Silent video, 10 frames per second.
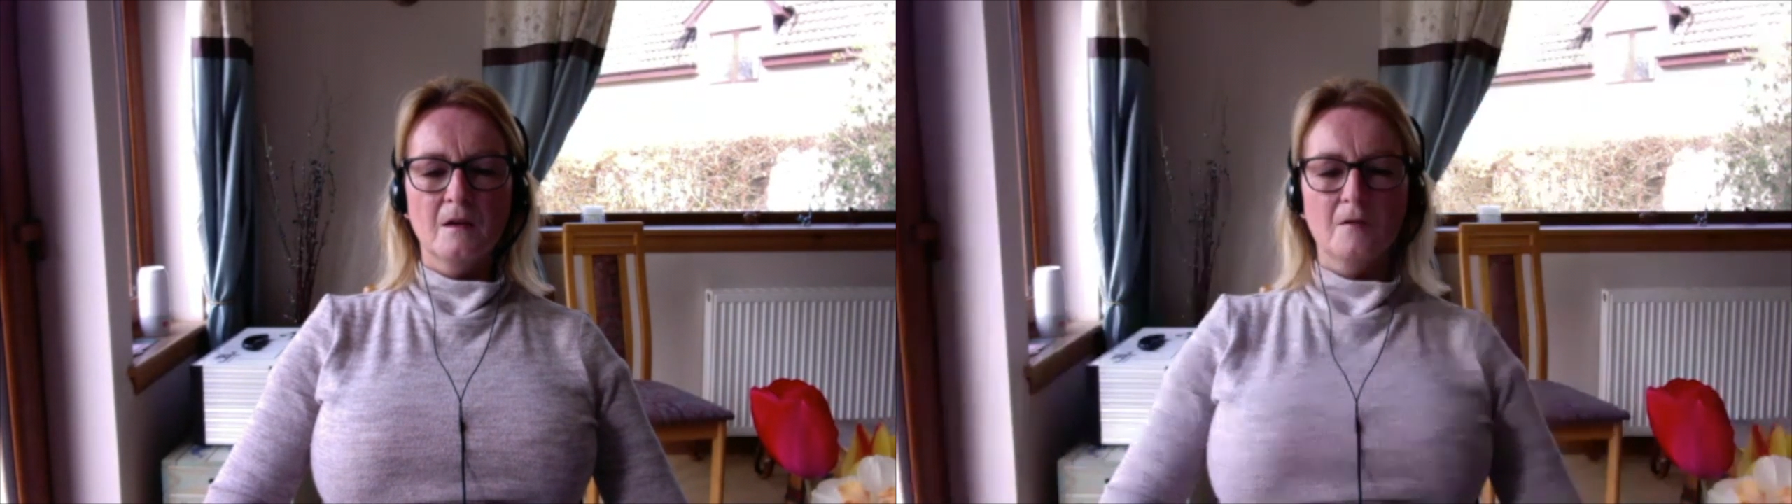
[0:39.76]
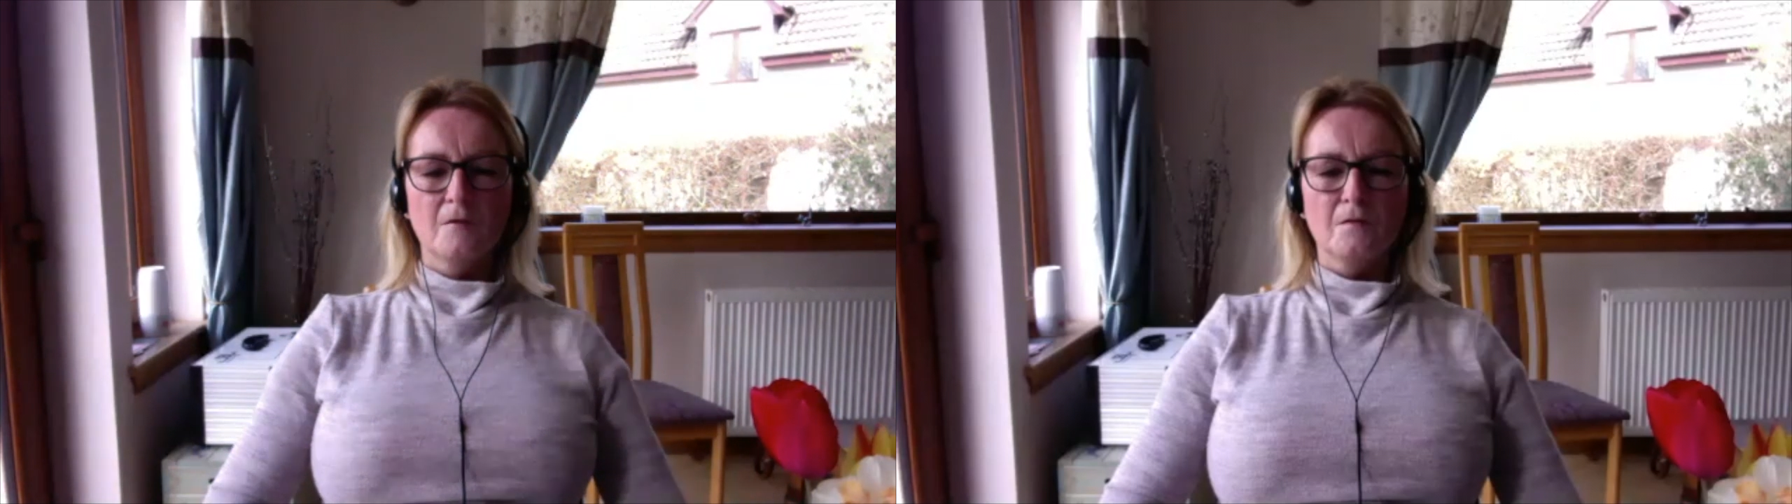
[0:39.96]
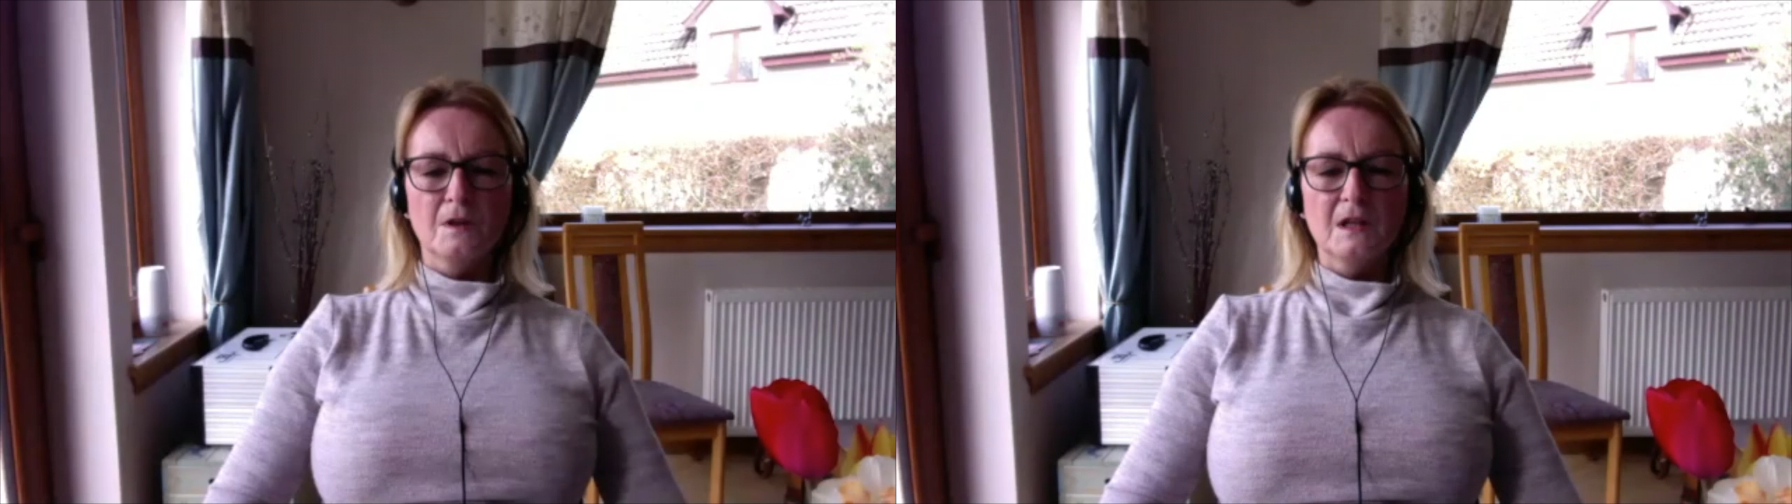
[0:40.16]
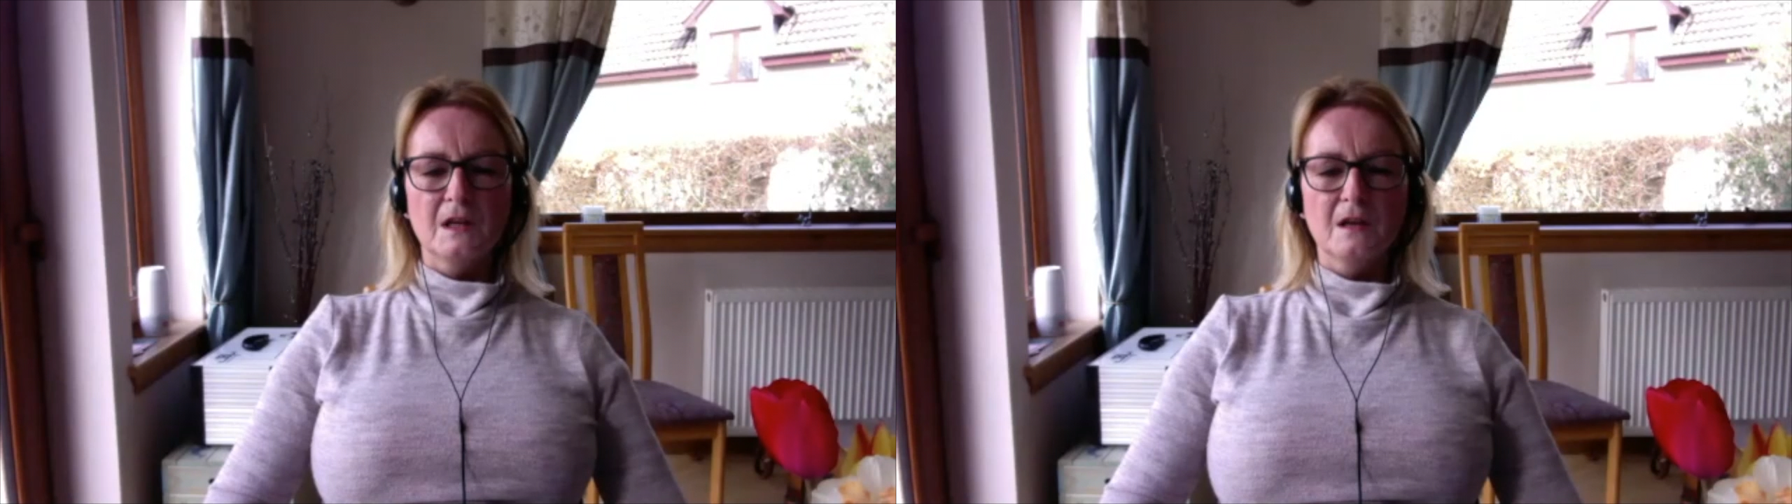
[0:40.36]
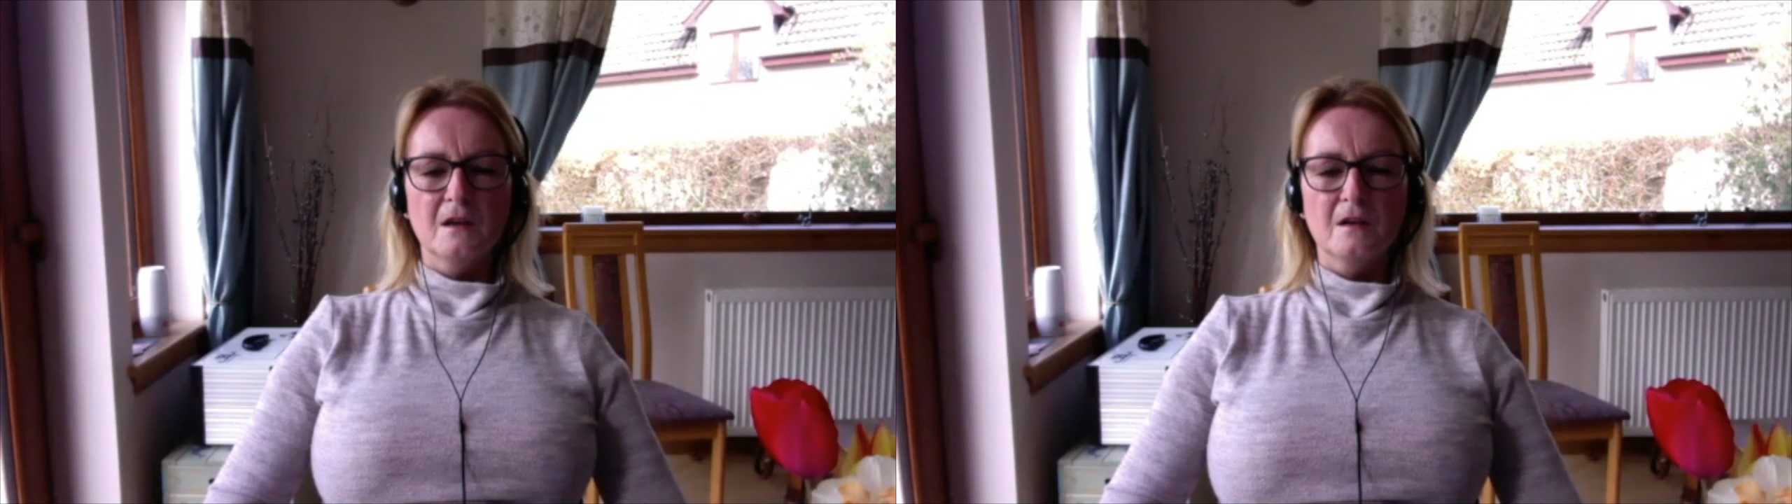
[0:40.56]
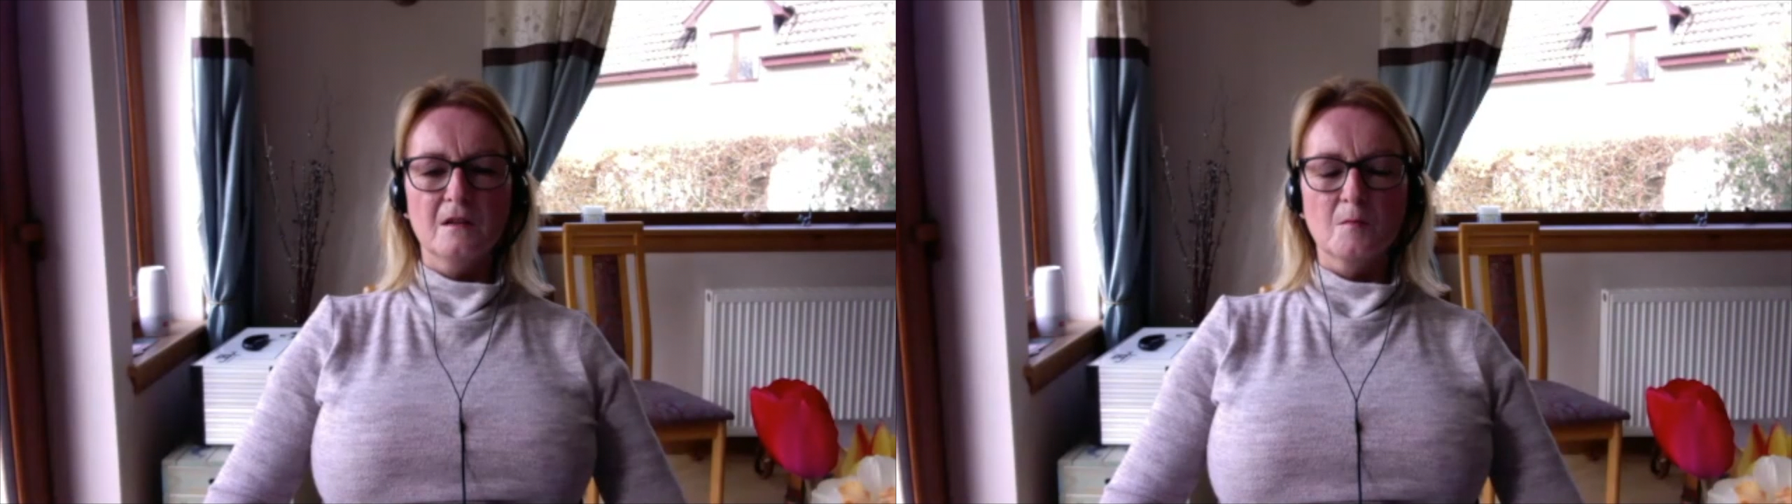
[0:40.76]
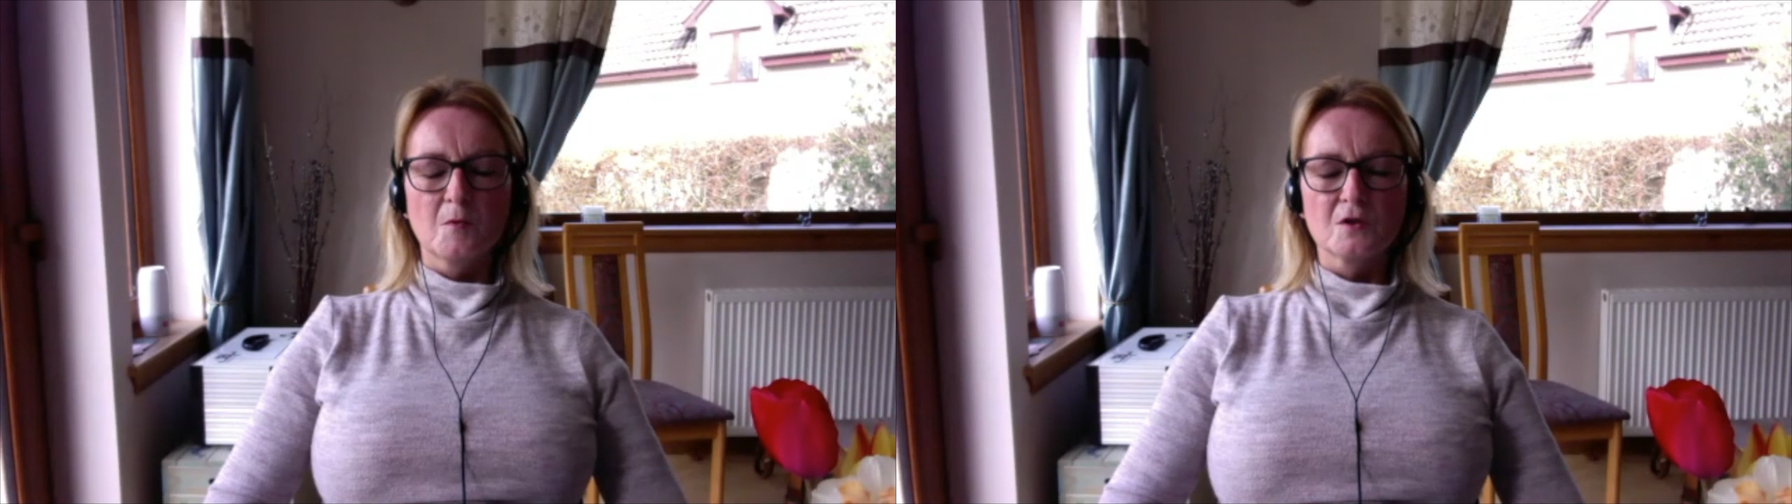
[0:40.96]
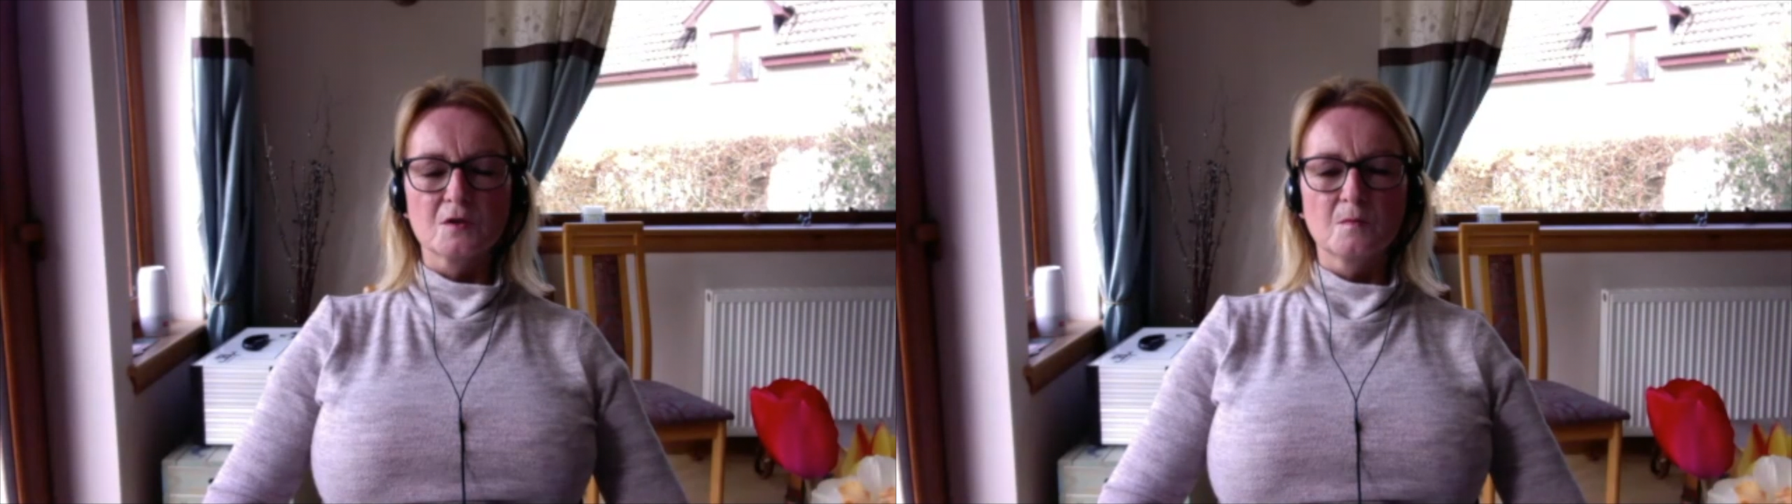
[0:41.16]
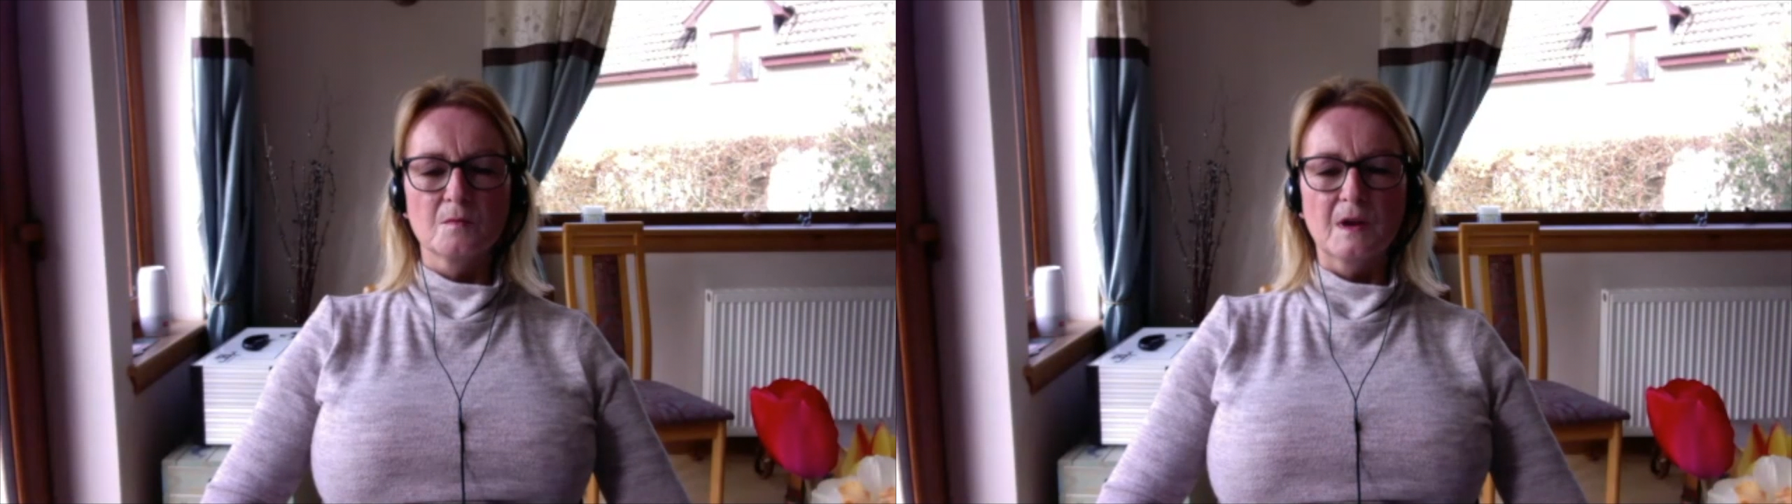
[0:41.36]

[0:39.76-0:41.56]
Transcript: filling the bottom,